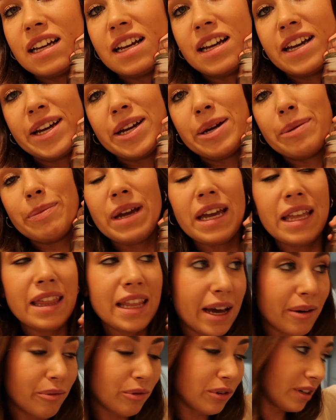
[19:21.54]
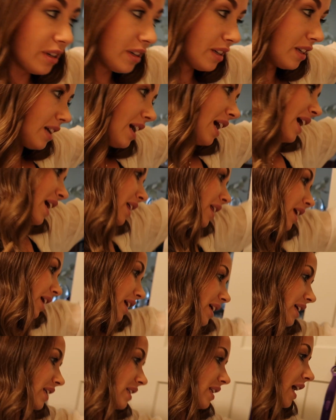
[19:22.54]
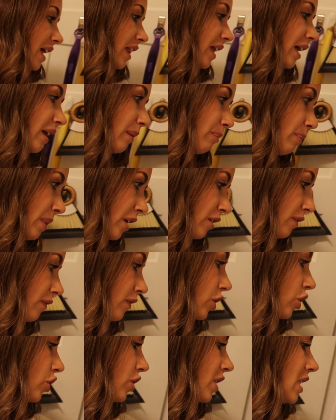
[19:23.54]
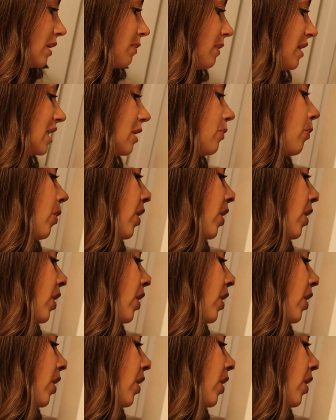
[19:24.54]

Um, and that one I like, it, I like it better for Christmas,